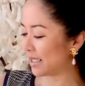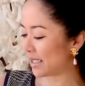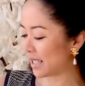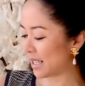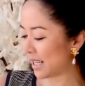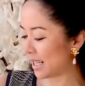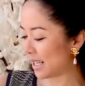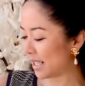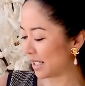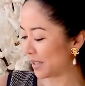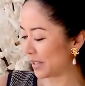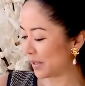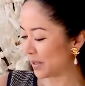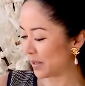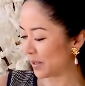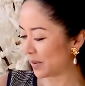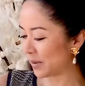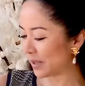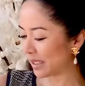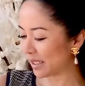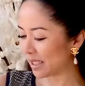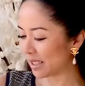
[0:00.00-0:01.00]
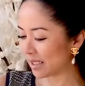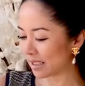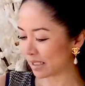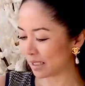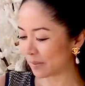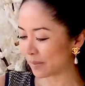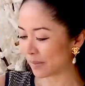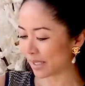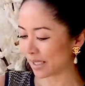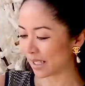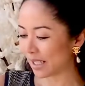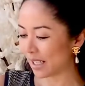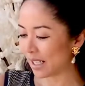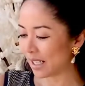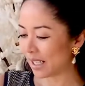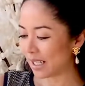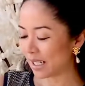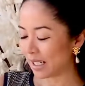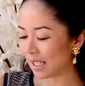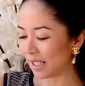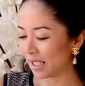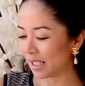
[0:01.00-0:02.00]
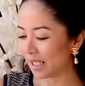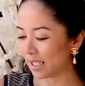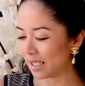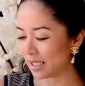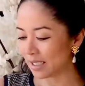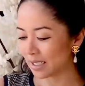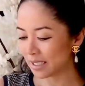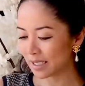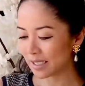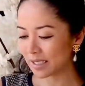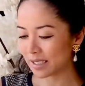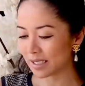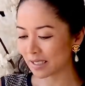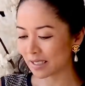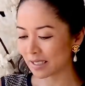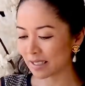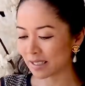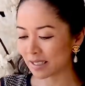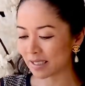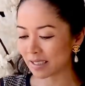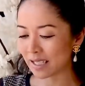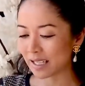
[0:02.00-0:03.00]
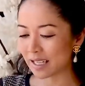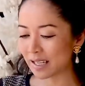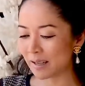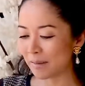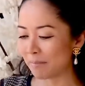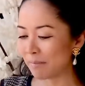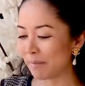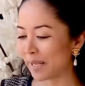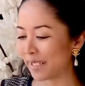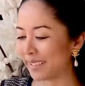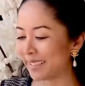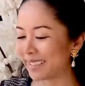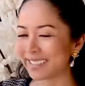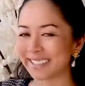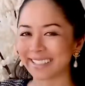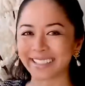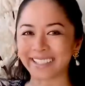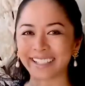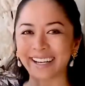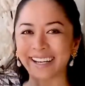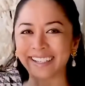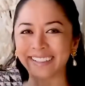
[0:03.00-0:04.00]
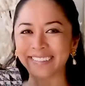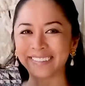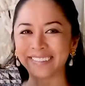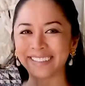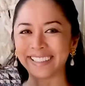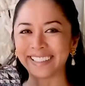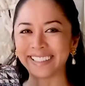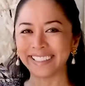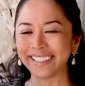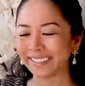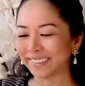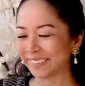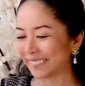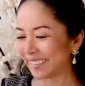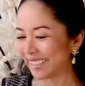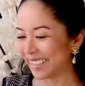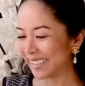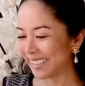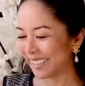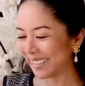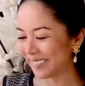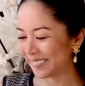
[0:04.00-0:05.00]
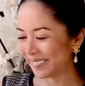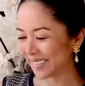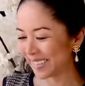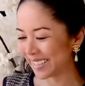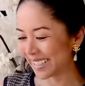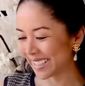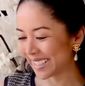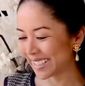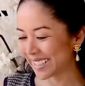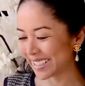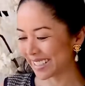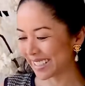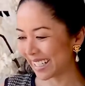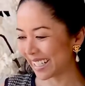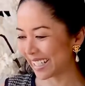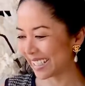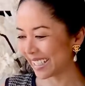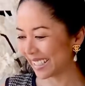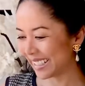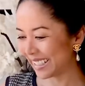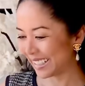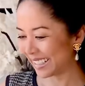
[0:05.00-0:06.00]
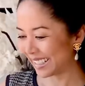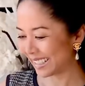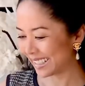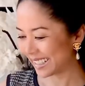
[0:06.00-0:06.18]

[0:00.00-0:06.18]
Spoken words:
I don't know what else, but it is just amazing. I really love it. I'm very excited.